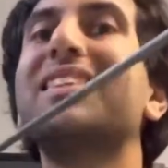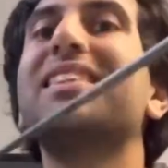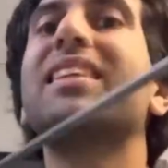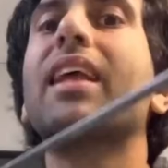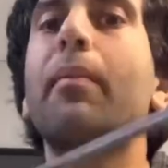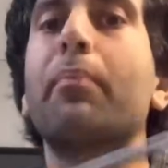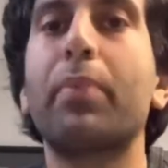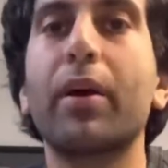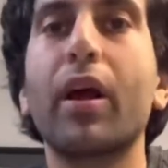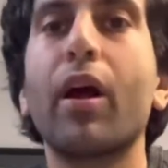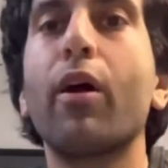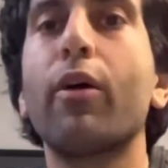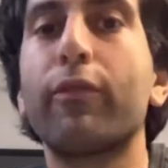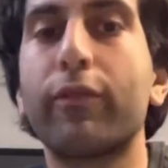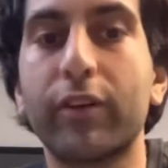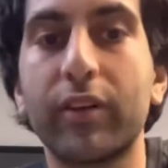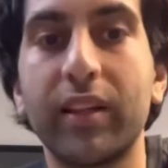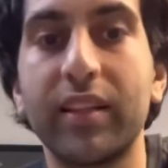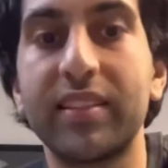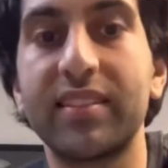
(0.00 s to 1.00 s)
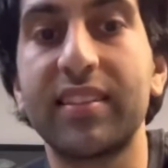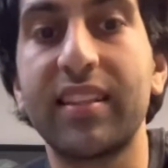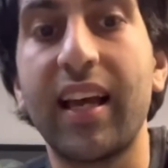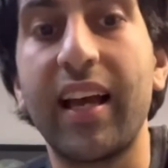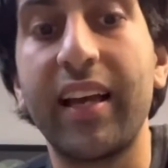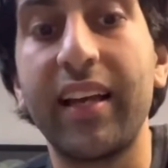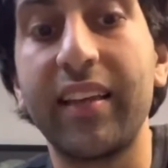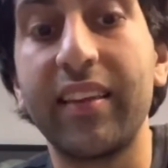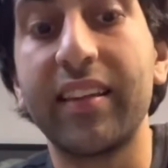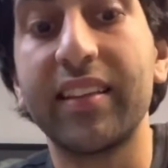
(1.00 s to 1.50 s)
stepping over, let's say,
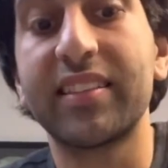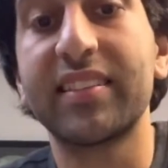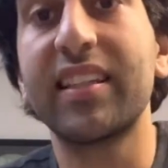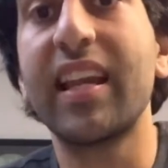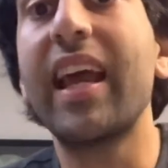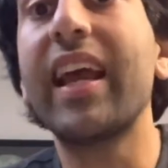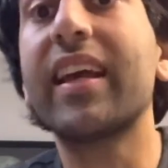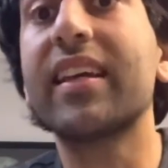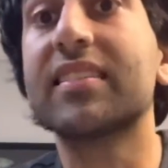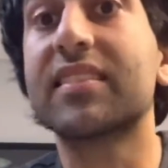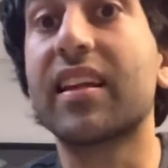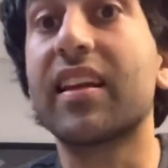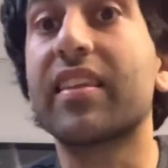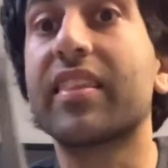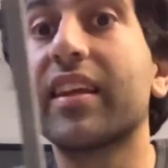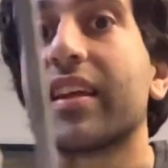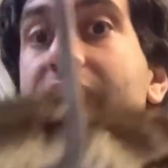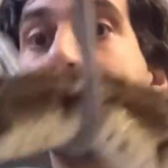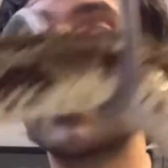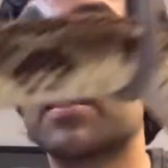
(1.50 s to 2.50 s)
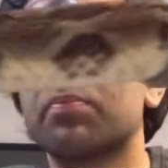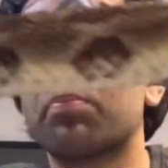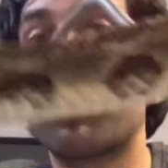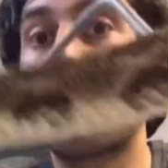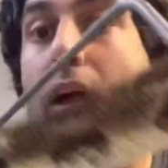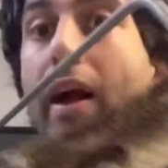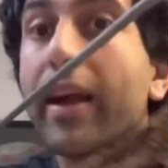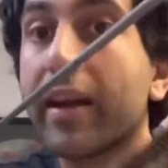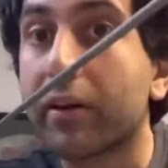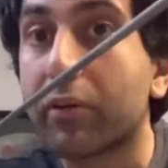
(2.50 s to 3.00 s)
the snake is going to think it's a
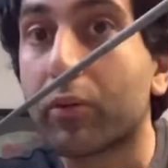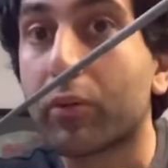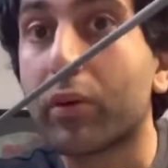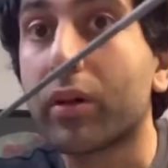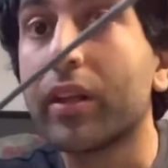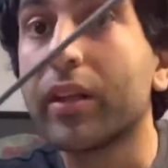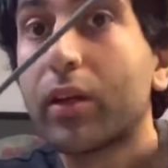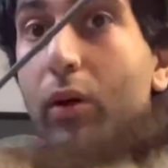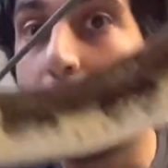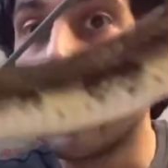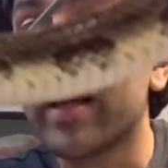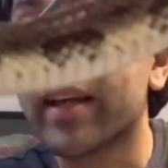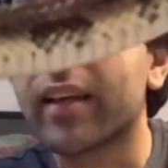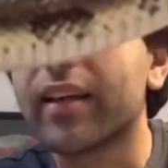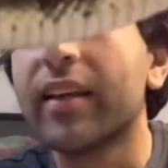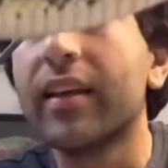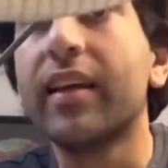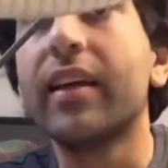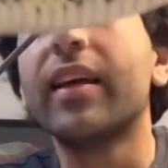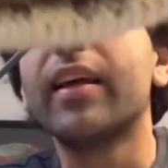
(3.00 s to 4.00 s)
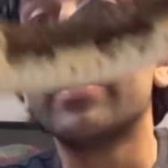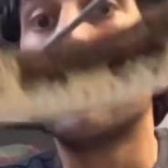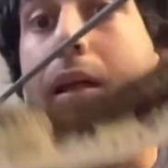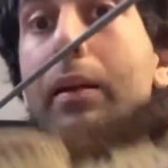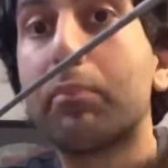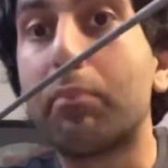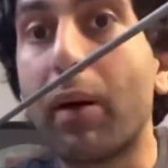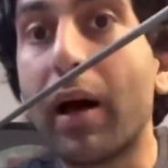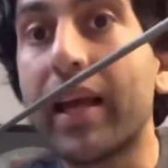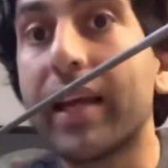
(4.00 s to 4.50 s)
prey really quick
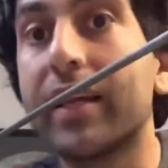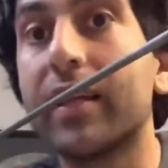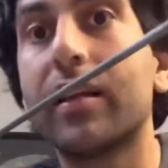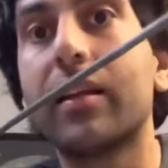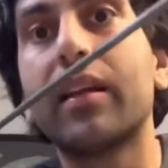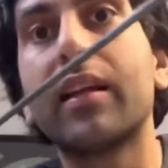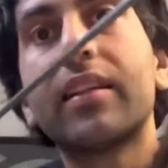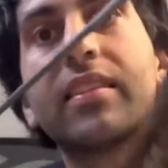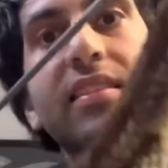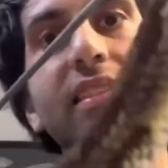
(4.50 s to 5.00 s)
and bite. It's